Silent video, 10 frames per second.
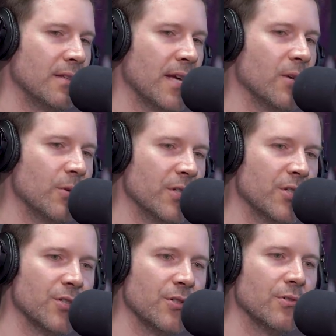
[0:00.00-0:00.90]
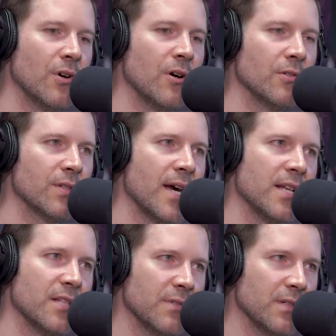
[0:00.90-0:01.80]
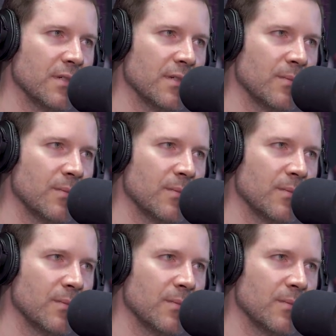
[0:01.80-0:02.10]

they always showed all sides of it